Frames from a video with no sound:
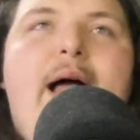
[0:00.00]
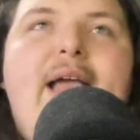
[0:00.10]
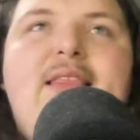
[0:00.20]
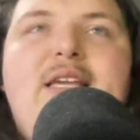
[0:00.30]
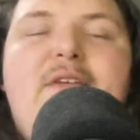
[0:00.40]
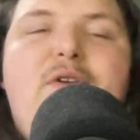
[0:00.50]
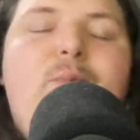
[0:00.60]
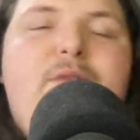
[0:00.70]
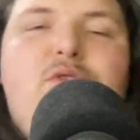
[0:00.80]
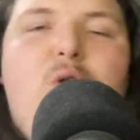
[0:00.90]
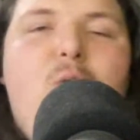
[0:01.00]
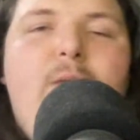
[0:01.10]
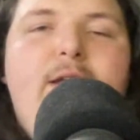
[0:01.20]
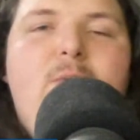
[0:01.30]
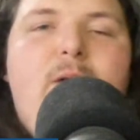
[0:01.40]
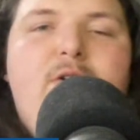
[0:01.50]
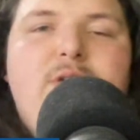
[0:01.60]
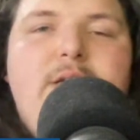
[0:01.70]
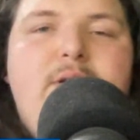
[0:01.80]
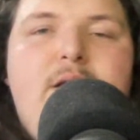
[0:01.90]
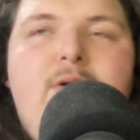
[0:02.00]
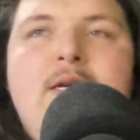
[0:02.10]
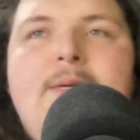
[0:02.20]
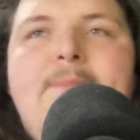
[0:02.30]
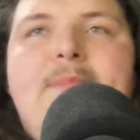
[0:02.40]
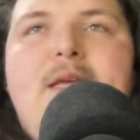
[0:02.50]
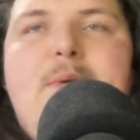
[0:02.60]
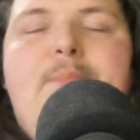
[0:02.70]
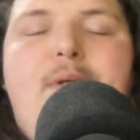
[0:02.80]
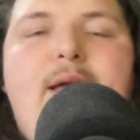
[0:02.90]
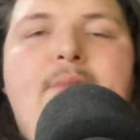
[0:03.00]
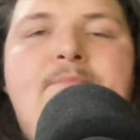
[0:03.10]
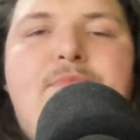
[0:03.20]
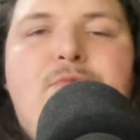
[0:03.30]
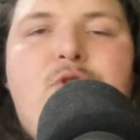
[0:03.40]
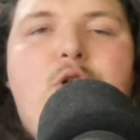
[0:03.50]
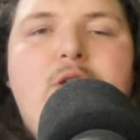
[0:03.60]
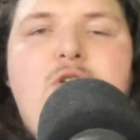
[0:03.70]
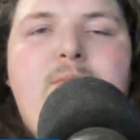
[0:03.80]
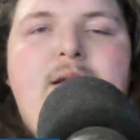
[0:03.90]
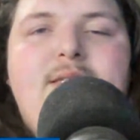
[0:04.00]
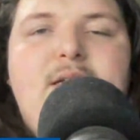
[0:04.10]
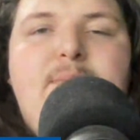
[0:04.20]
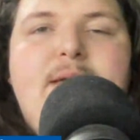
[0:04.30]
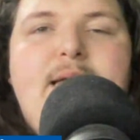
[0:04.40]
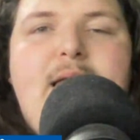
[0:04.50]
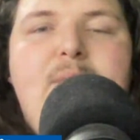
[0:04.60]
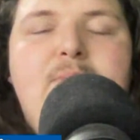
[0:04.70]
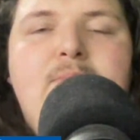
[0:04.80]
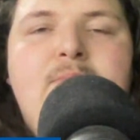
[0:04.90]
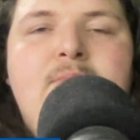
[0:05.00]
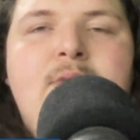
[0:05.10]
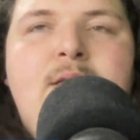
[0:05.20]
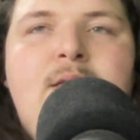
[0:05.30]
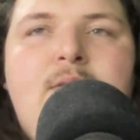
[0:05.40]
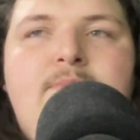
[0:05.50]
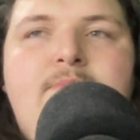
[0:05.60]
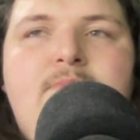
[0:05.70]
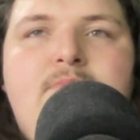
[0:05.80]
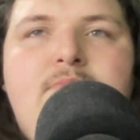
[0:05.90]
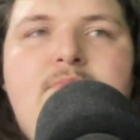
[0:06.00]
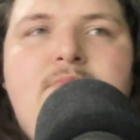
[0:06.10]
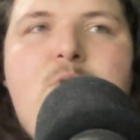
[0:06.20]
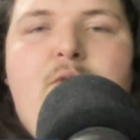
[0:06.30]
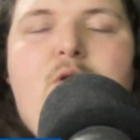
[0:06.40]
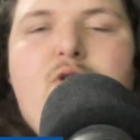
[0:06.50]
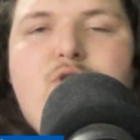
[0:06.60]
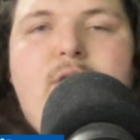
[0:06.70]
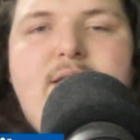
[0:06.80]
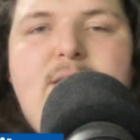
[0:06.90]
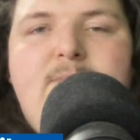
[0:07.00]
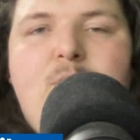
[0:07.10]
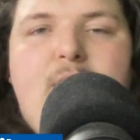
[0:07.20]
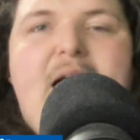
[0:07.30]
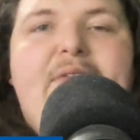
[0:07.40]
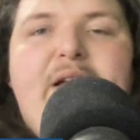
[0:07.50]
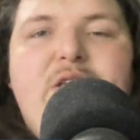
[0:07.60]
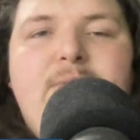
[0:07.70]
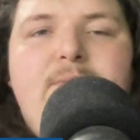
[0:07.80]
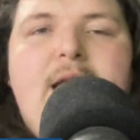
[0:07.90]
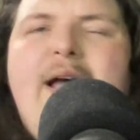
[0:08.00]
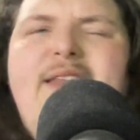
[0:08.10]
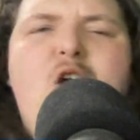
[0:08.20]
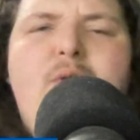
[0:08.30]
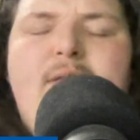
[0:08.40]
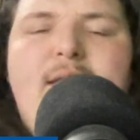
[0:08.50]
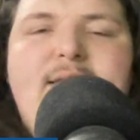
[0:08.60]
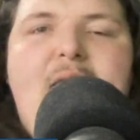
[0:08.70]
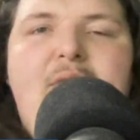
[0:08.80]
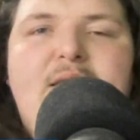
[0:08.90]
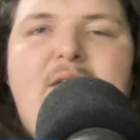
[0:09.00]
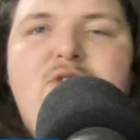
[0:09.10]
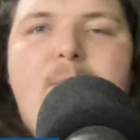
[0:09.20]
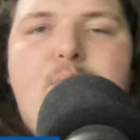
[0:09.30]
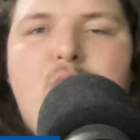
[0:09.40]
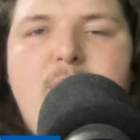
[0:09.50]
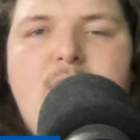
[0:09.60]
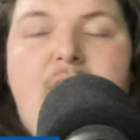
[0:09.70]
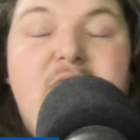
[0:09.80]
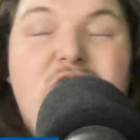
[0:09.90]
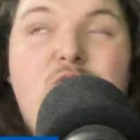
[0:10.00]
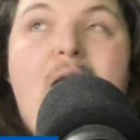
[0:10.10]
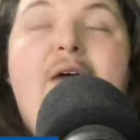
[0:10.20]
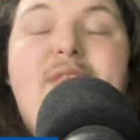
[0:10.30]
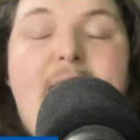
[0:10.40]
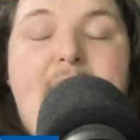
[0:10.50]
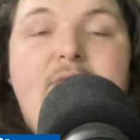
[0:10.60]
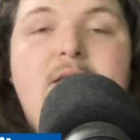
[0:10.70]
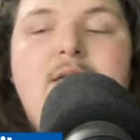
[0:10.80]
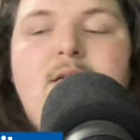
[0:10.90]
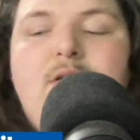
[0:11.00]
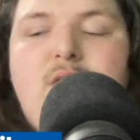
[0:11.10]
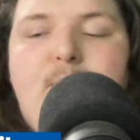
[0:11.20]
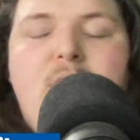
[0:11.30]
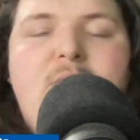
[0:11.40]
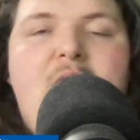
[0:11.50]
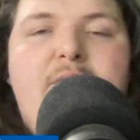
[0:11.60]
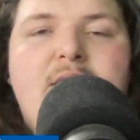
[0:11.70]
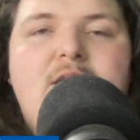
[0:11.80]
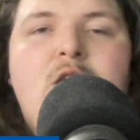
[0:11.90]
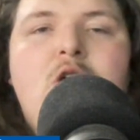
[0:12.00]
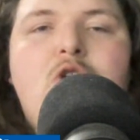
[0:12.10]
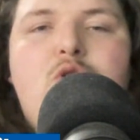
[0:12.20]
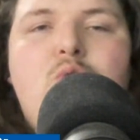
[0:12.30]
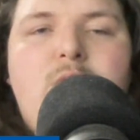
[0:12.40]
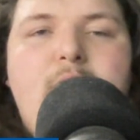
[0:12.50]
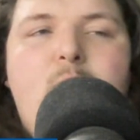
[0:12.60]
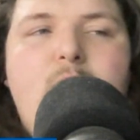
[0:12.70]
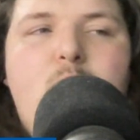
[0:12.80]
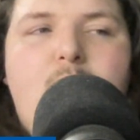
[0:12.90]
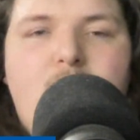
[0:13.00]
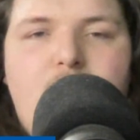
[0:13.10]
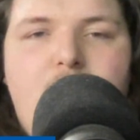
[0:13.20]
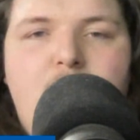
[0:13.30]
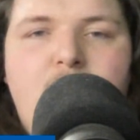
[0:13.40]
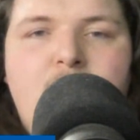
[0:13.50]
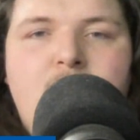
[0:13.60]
I think if he would have told Lindy Waters a year ago he'd be playing 32 minutes in an NBA game, he would have called you crazy. He would have laughed at you. Now, I know that these athletes have supreme confidence, and you have to have supreme confidence to get where you want to go.